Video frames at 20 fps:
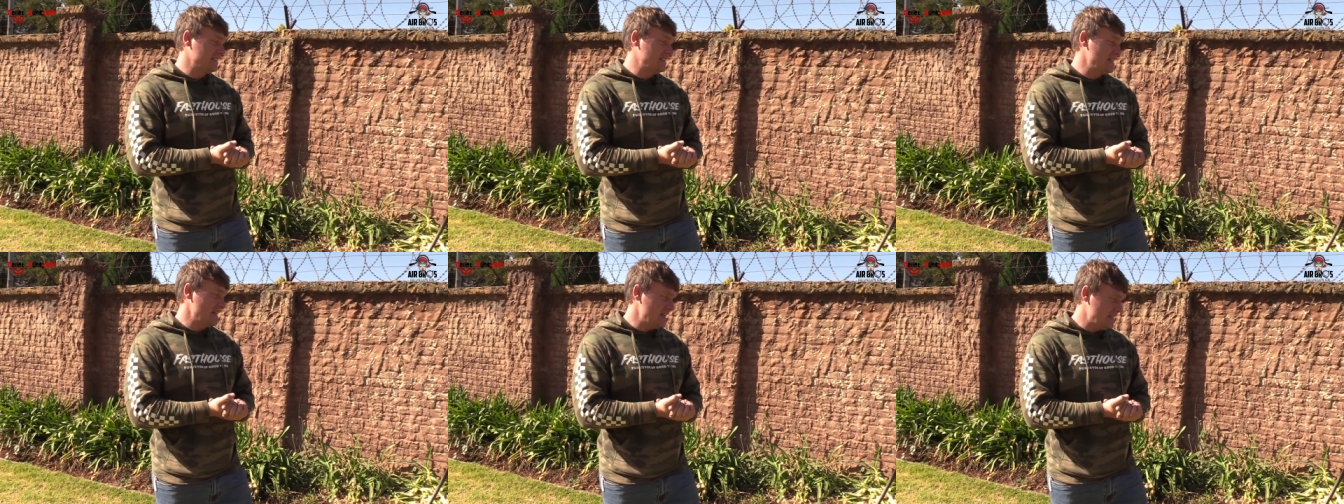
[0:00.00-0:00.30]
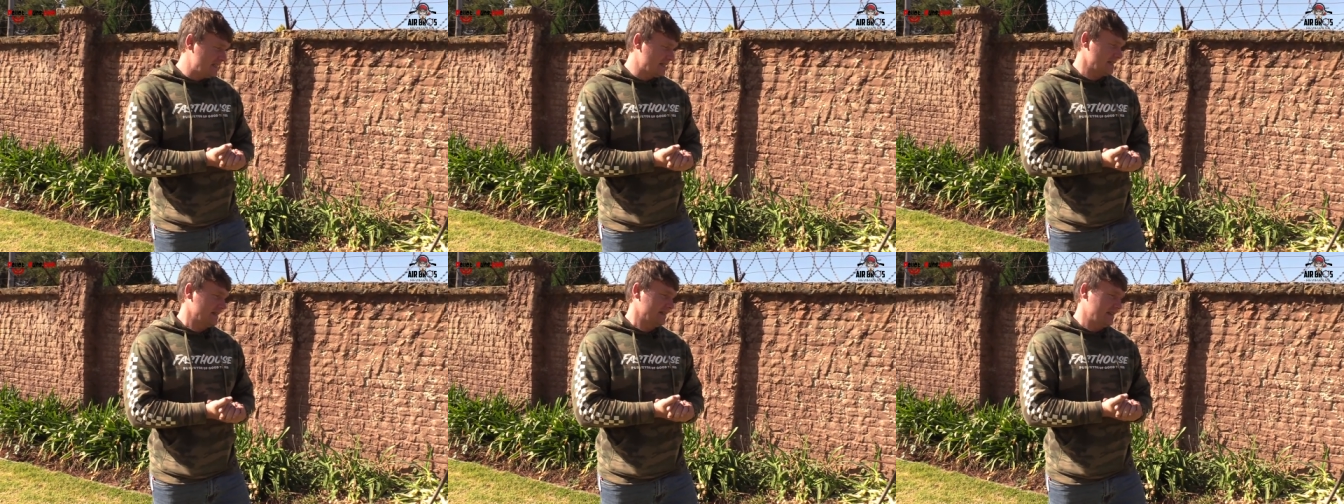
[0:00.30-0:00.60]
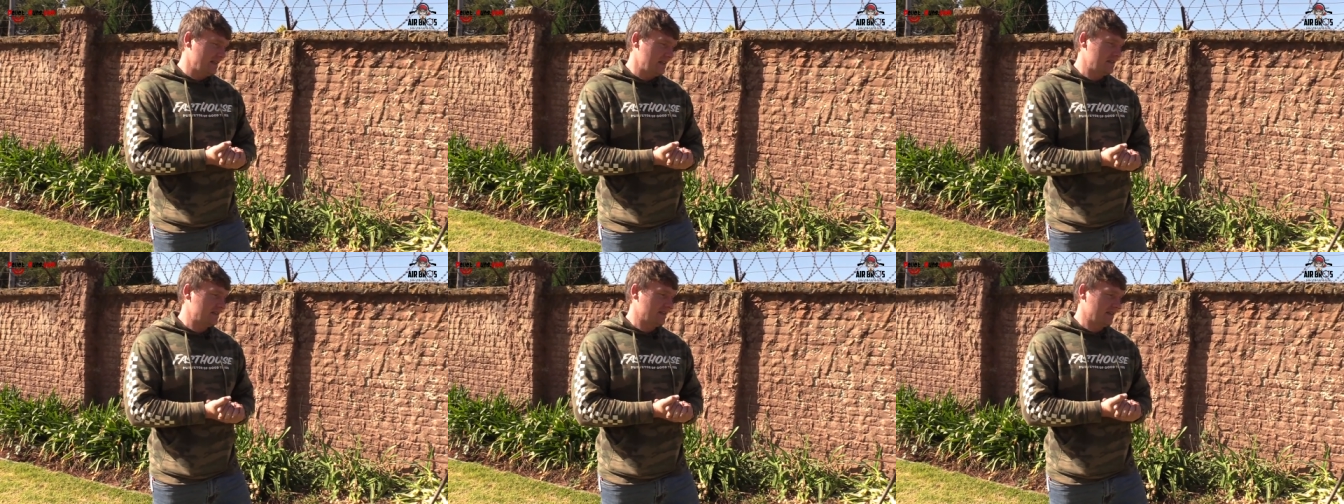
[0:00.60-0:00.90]

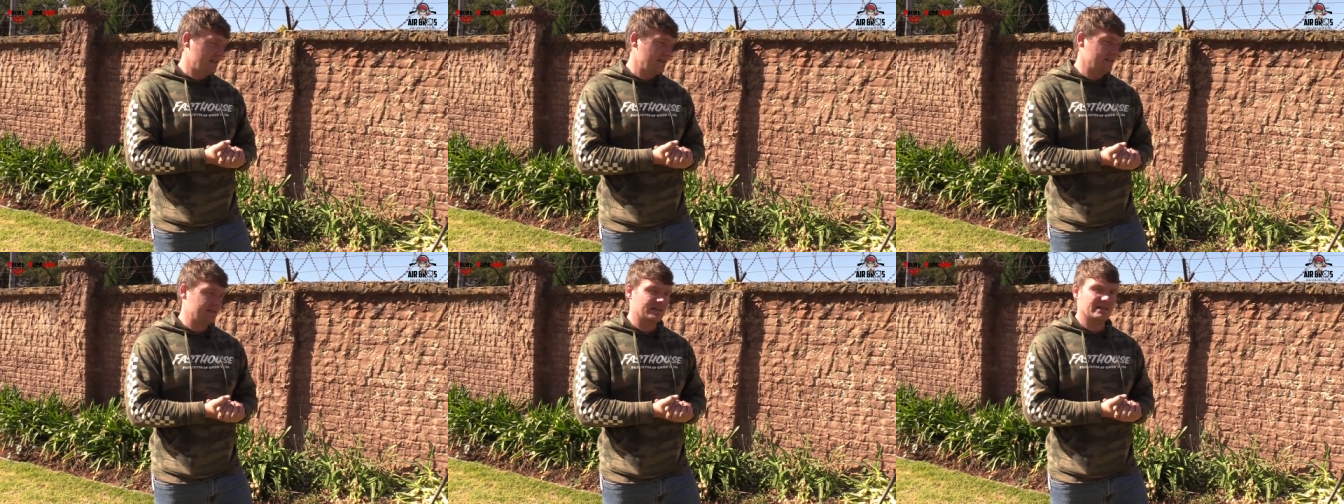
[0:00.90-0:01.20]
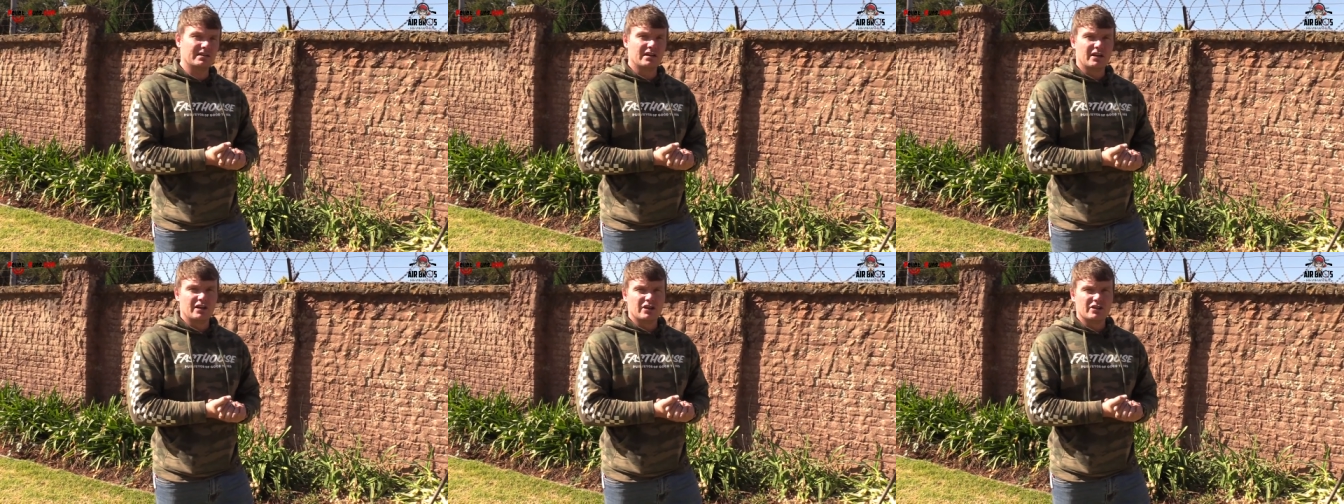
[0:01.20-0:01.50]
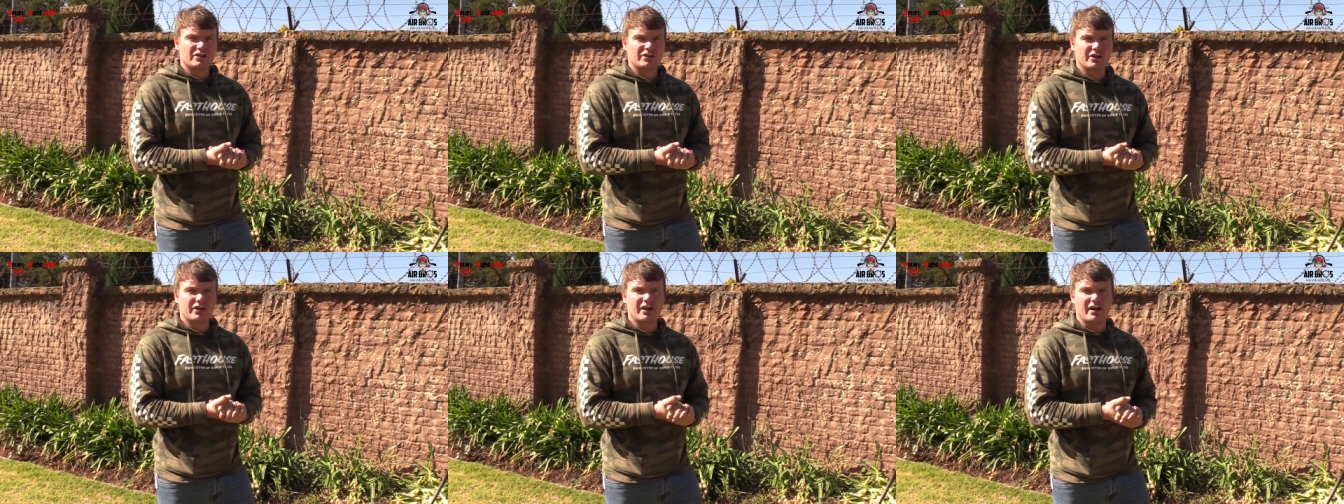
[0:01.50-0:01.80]
decent decent decent
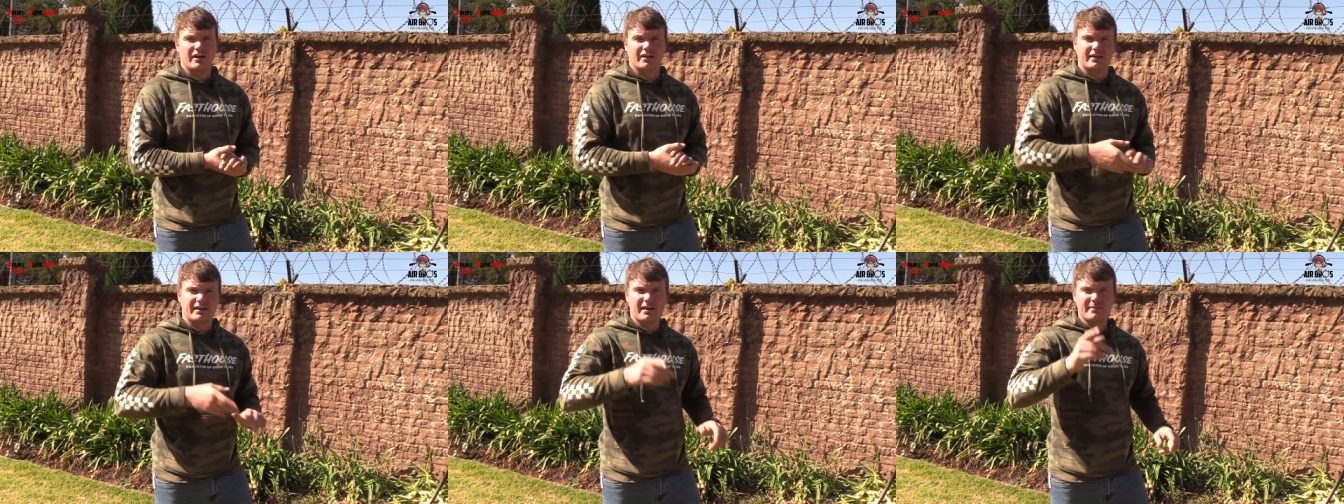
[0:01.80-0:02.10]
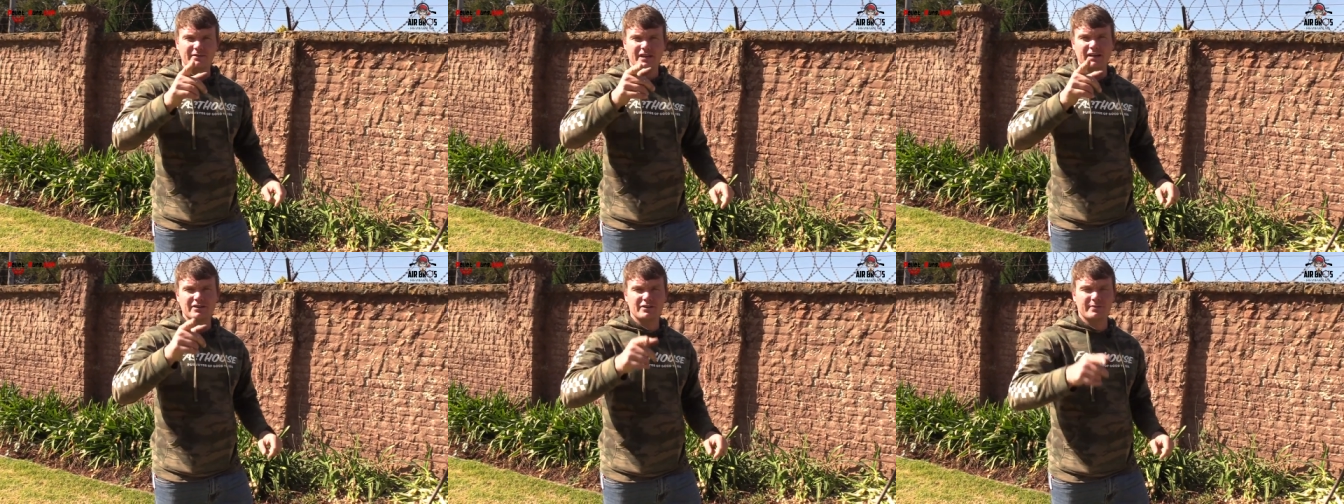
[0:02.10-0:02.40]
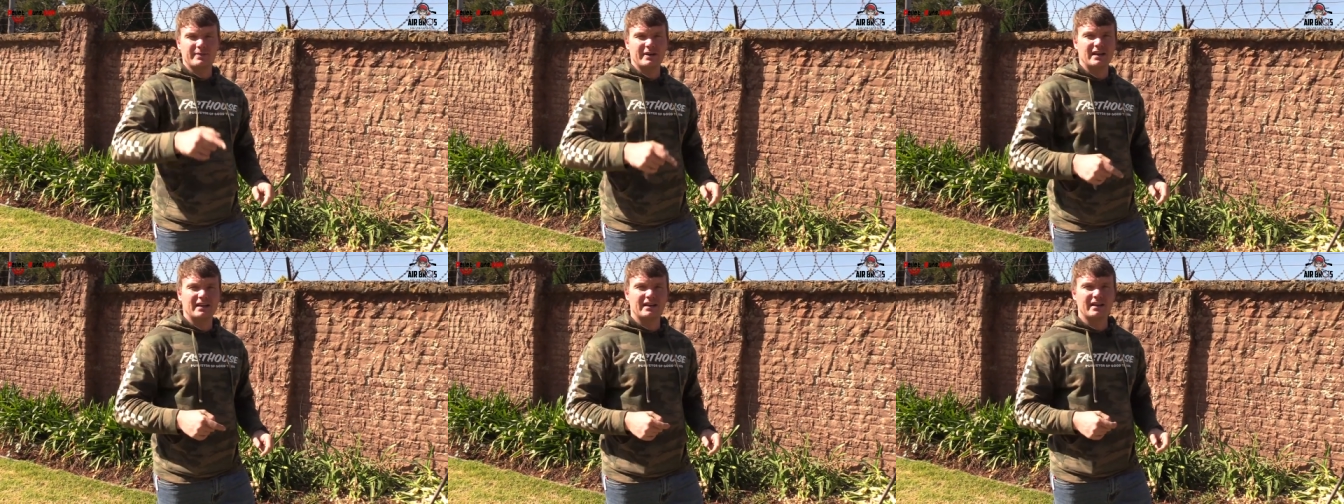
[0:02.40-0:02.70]
so yeah, come down
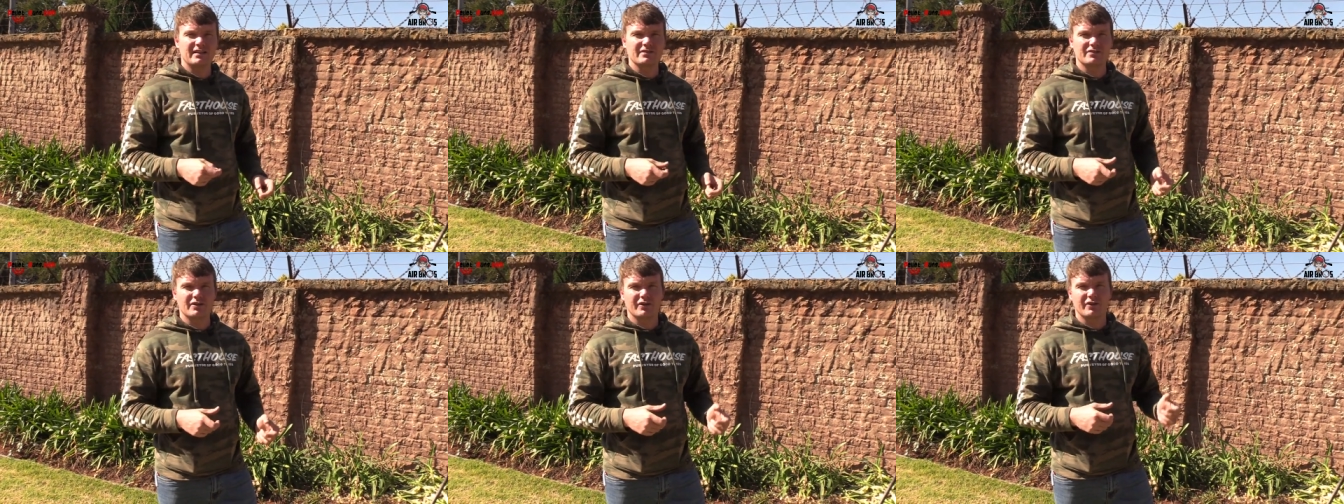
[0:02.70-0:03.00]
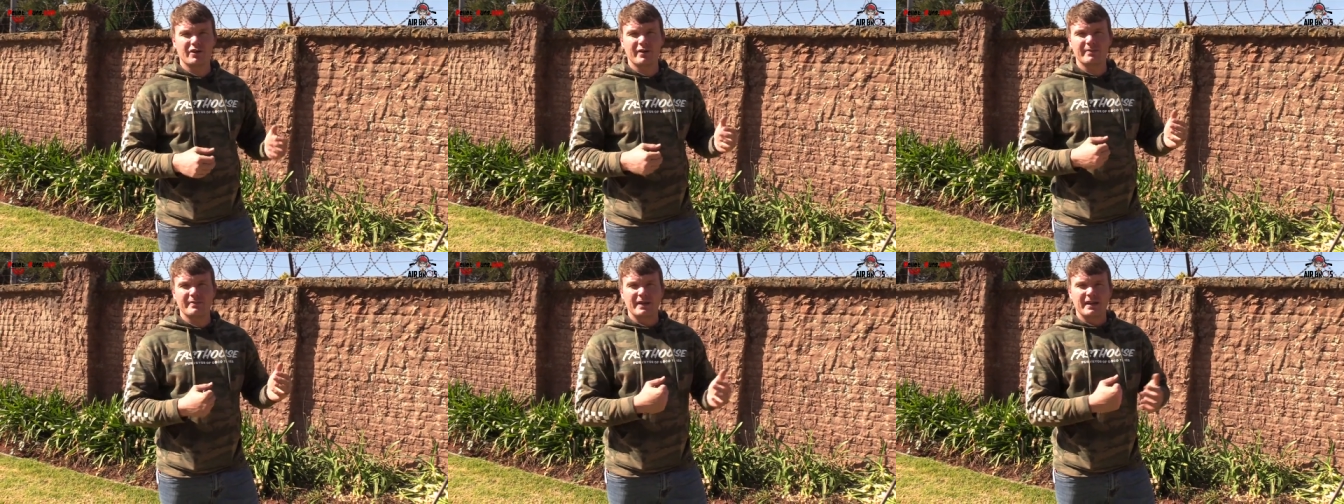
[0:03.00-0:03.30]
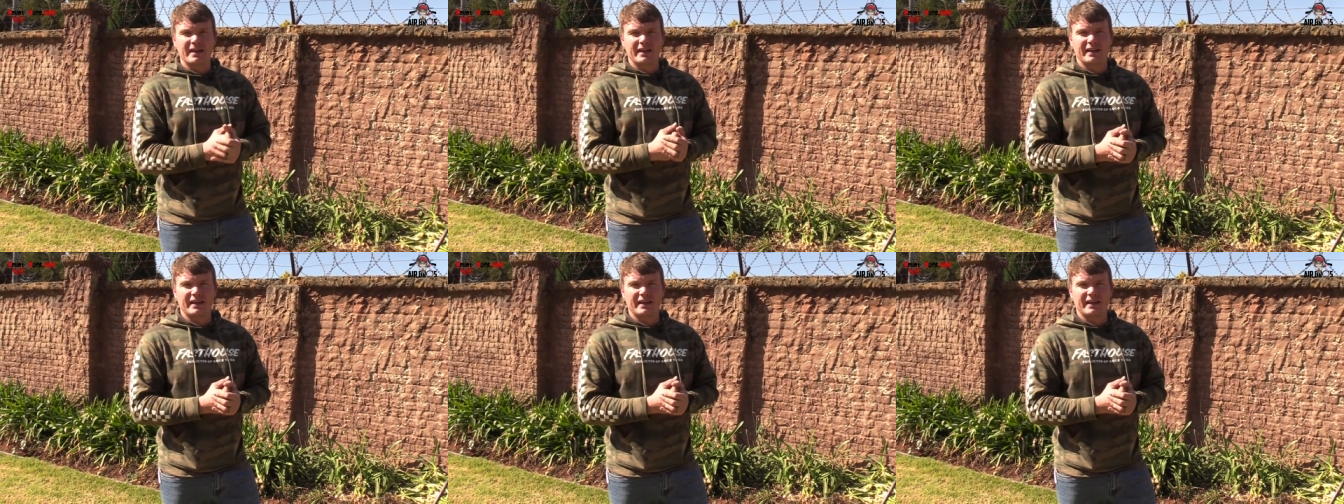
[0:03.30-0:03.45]
to pelletguns.com,